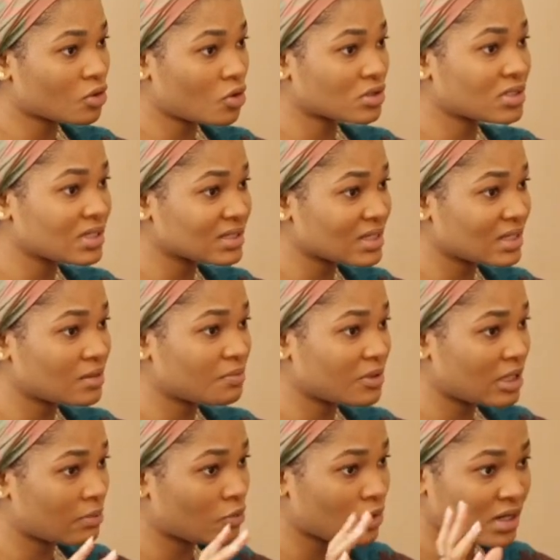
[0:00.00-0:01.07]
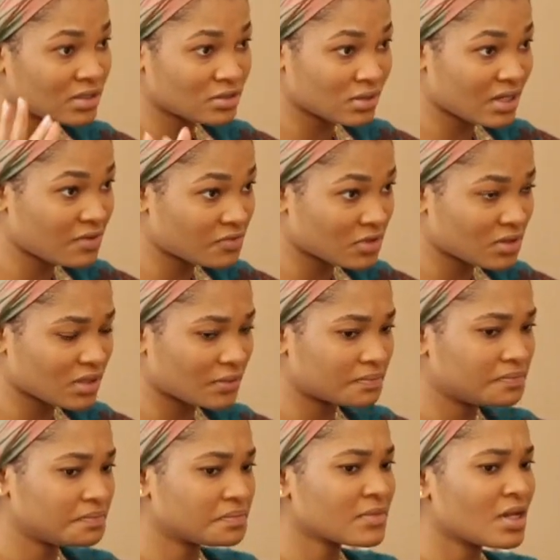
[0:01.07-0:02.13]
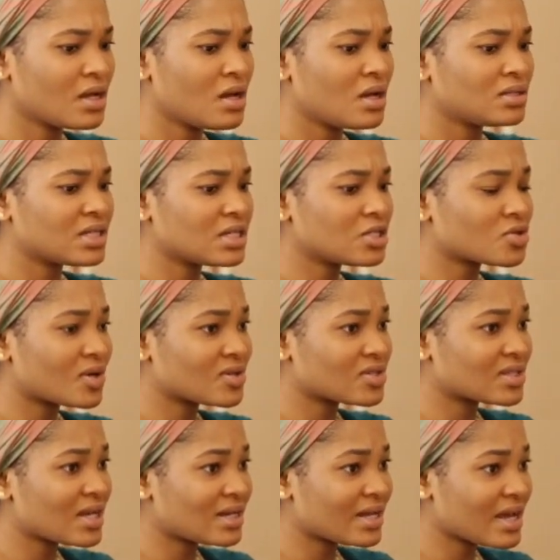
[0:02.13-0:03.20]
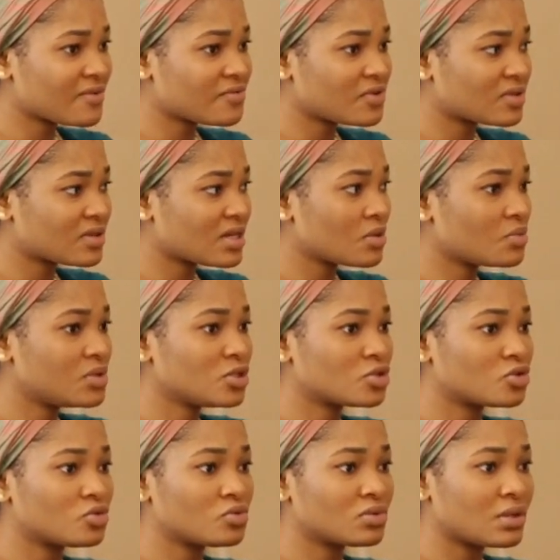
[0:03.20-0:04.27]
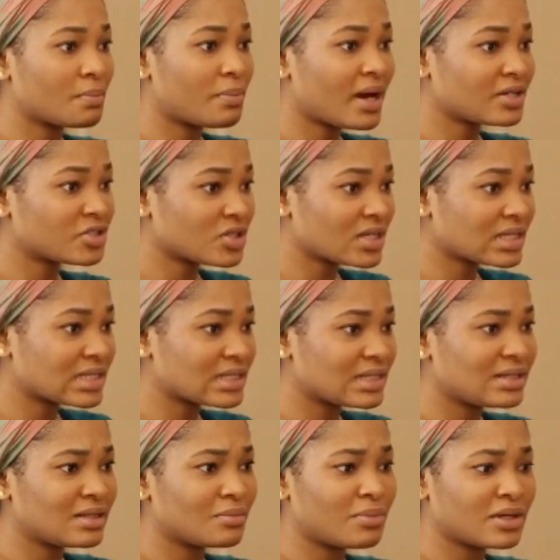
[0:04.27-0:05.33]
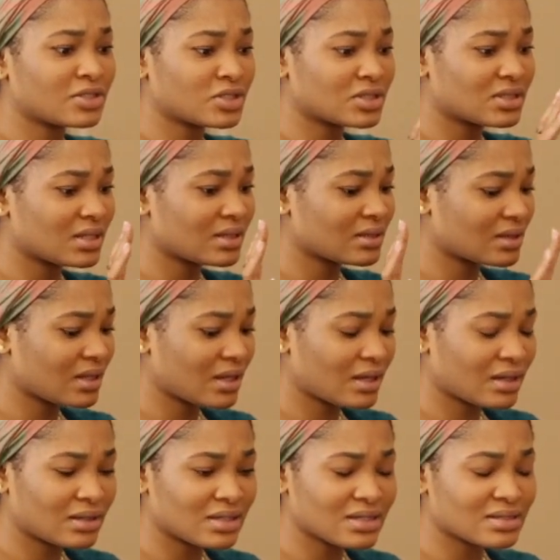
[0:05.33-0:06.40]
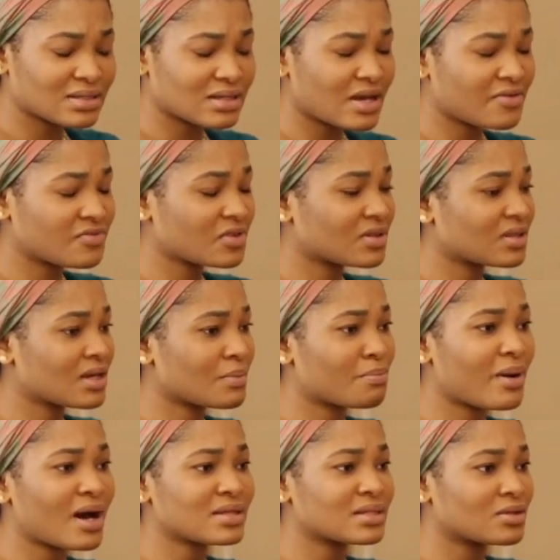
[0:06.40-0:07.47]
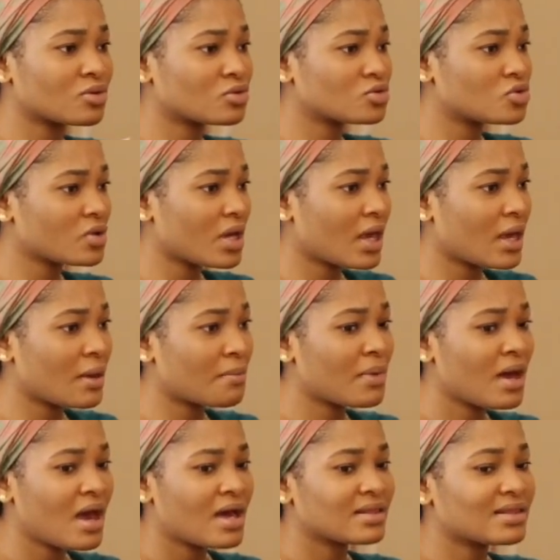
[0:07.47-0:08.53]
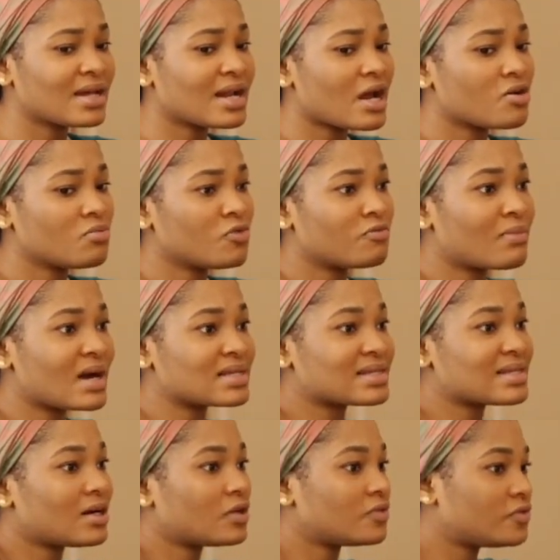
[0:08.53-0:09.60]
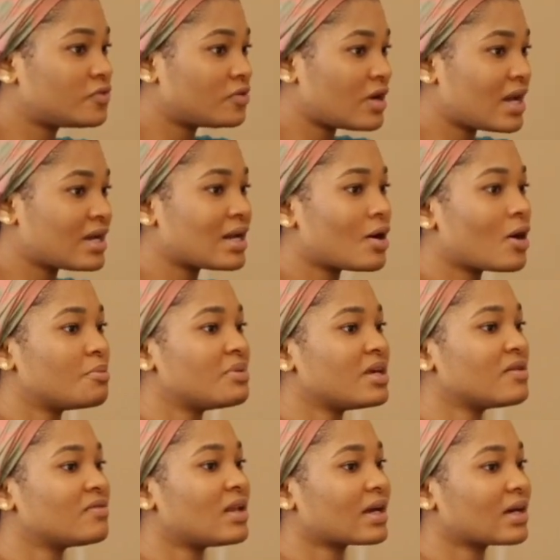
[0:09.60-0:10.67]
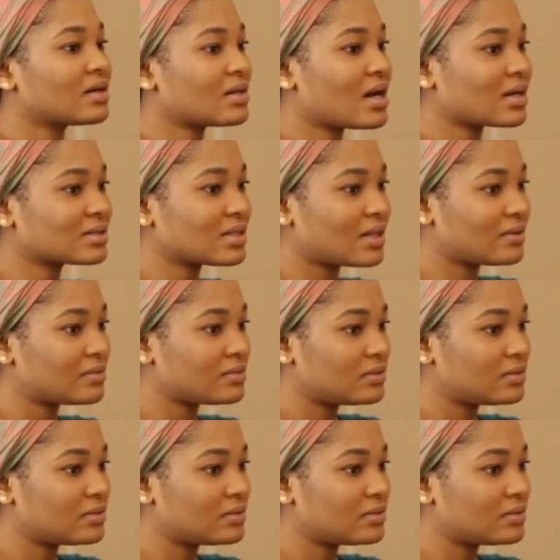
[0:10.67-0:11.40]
coordinator and the PM will handle everything. They need to understand everything. We need to do the budgets, the budgeting thing, list everything, pass it on to him. Then I remove myself, and now I behave like an actor.